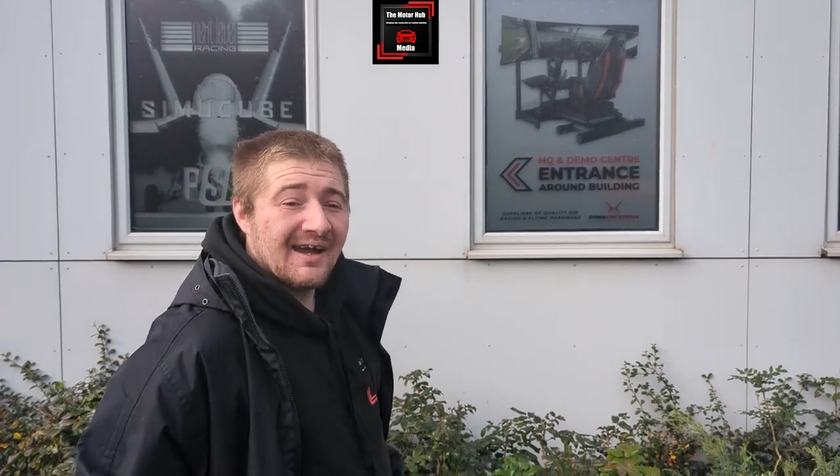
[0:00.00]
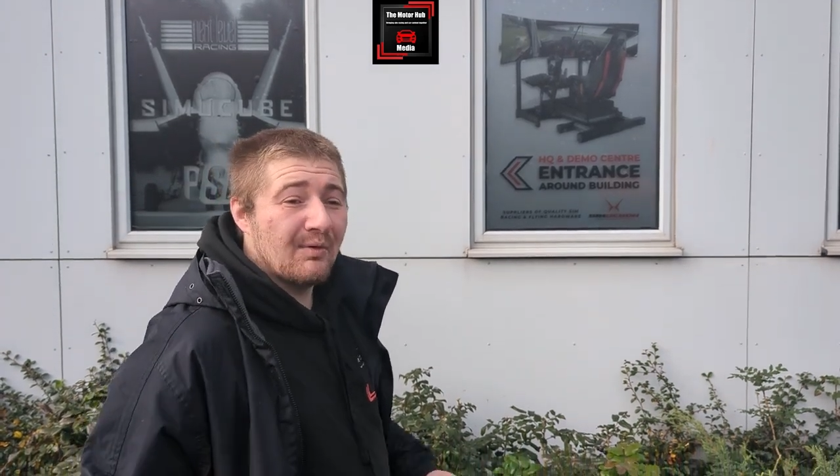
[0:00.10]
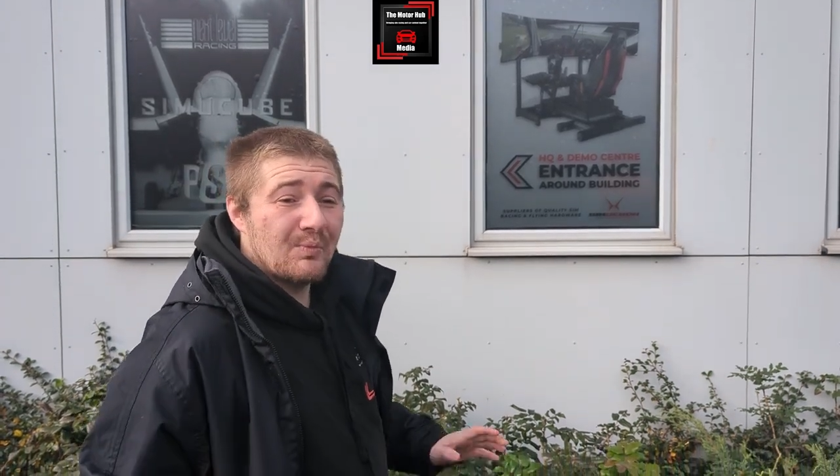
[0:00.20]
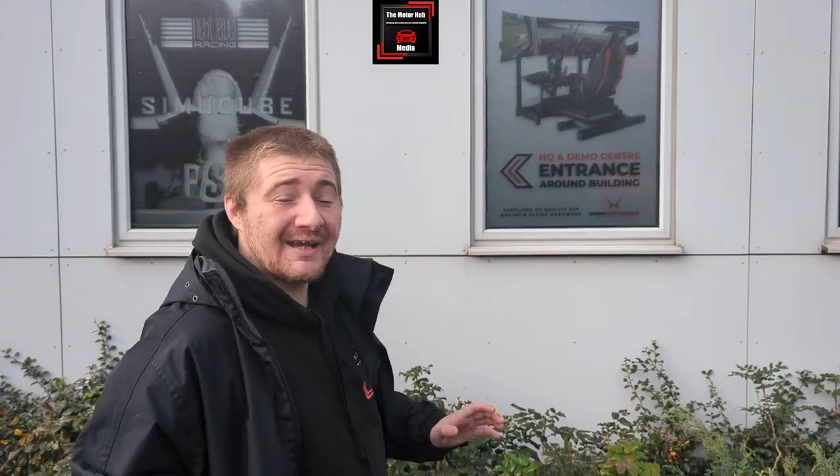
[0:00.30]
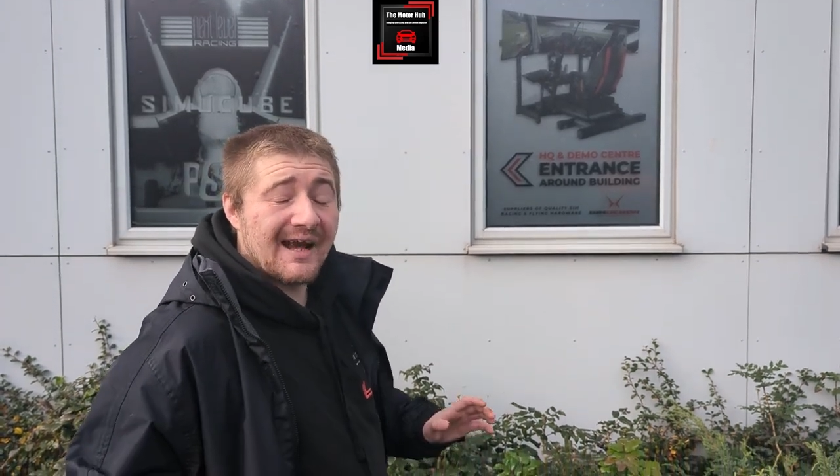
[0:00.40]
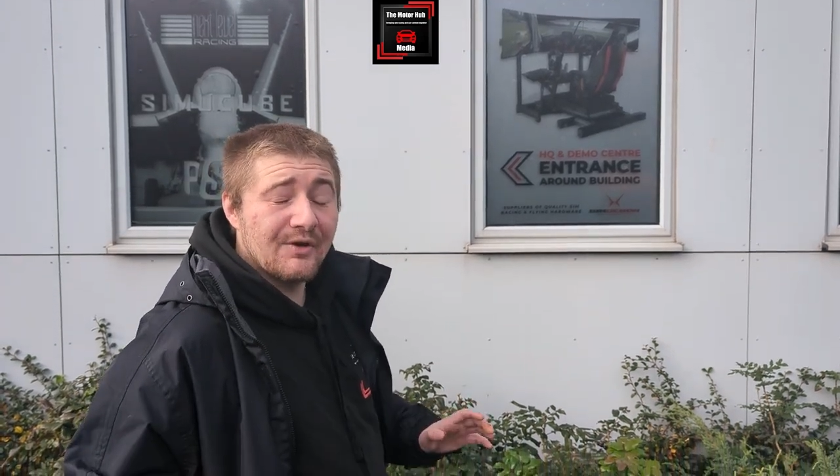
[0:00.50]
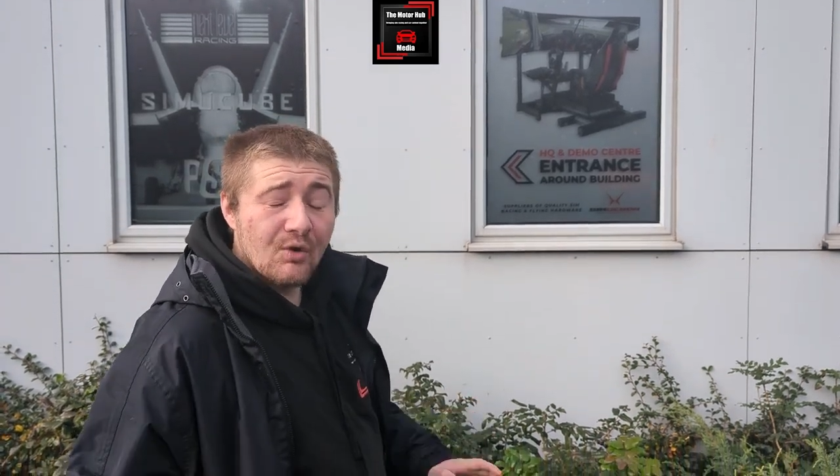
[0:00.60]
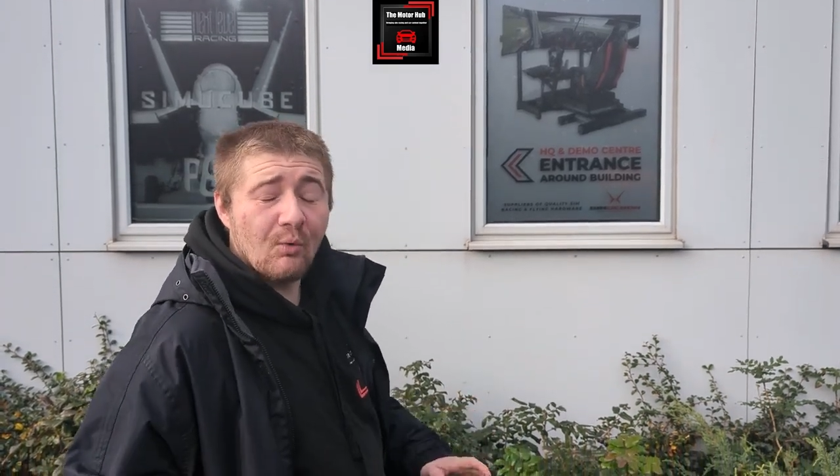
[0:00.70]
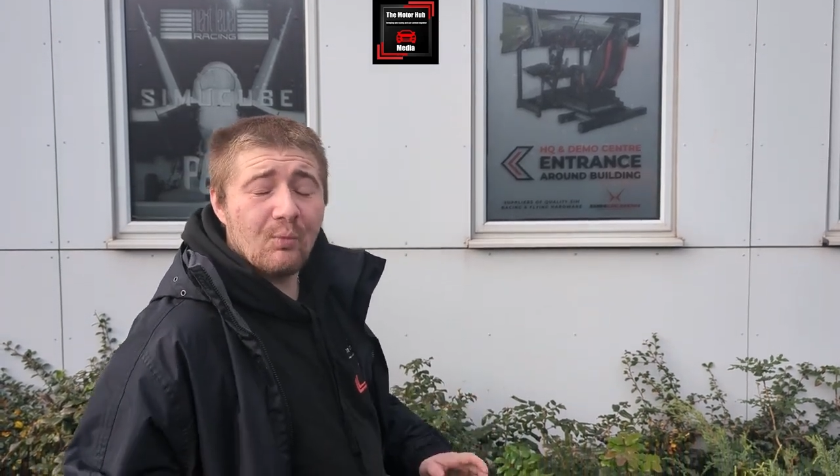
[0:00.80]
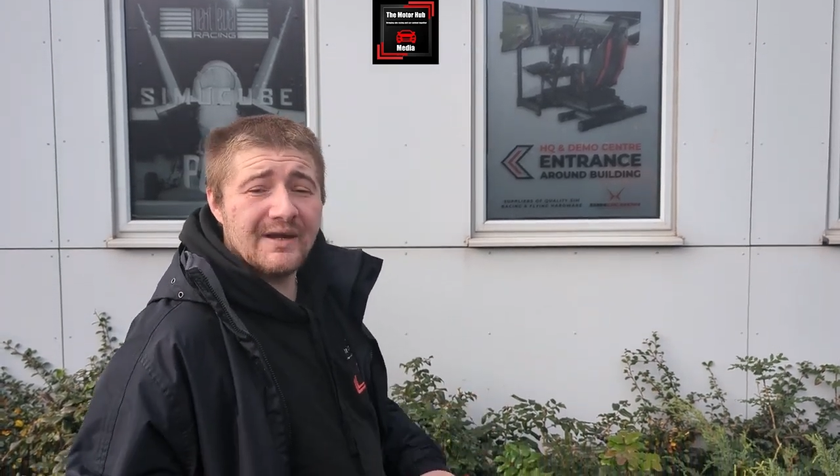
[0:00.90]
and we
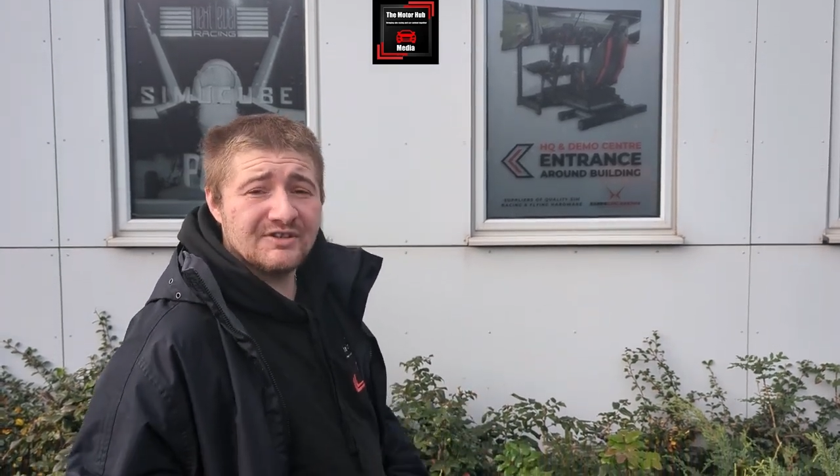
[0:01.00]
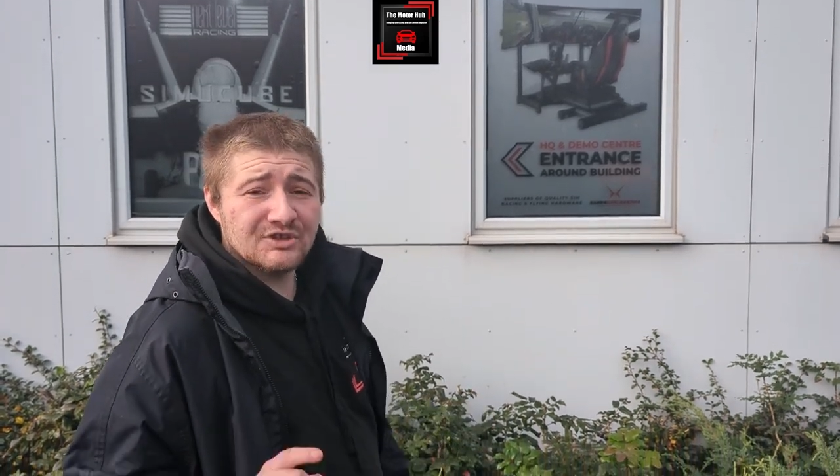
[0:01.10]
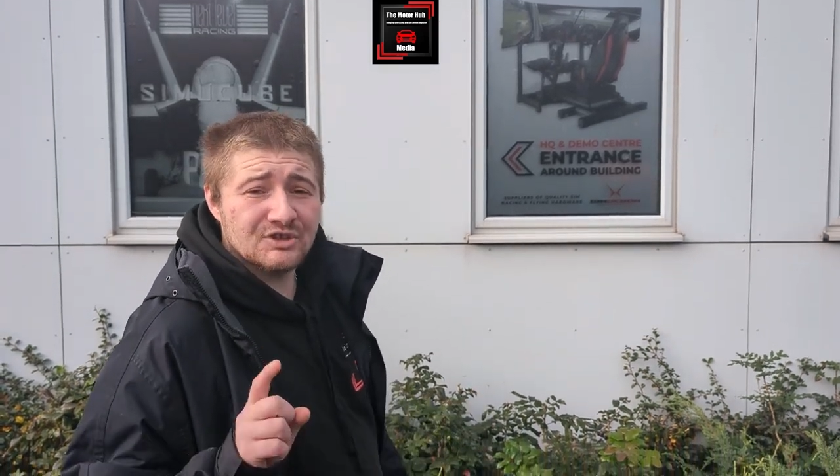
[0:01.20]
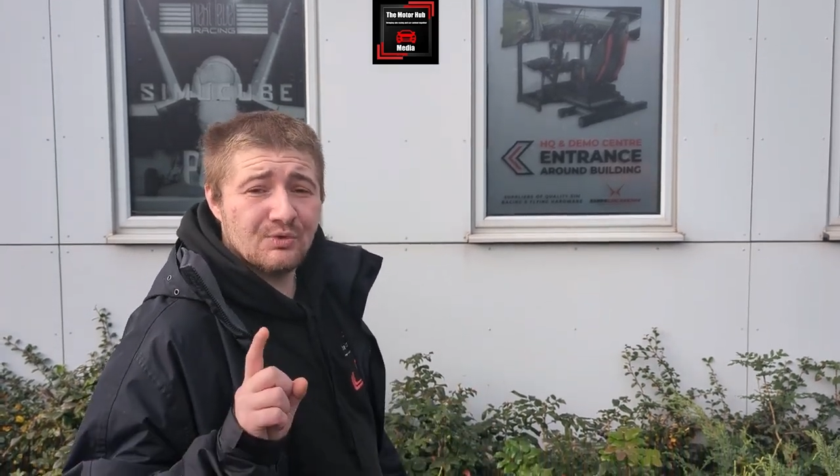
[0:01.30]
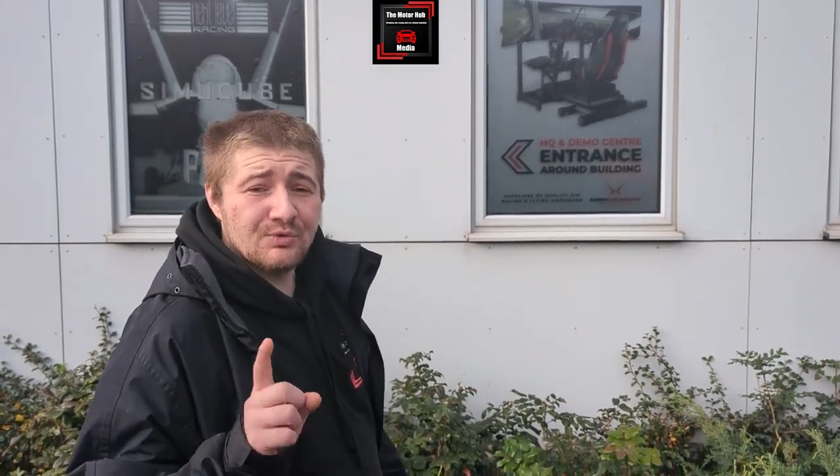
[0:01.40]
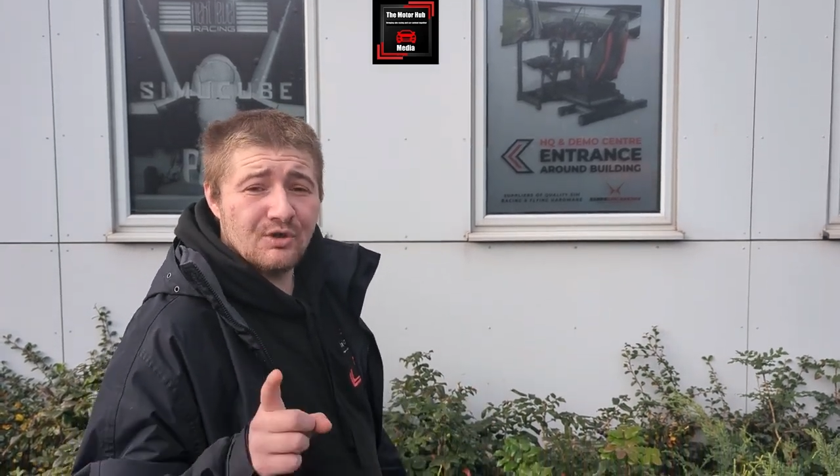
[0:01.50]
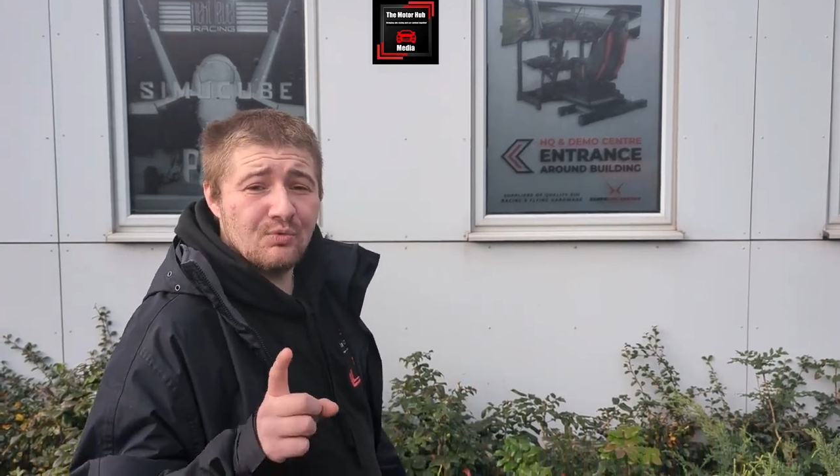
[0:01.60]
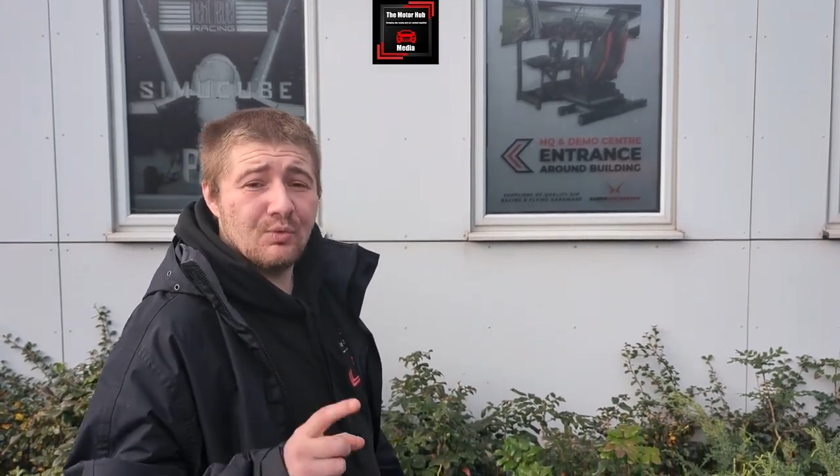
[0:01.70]
cannot wait to show you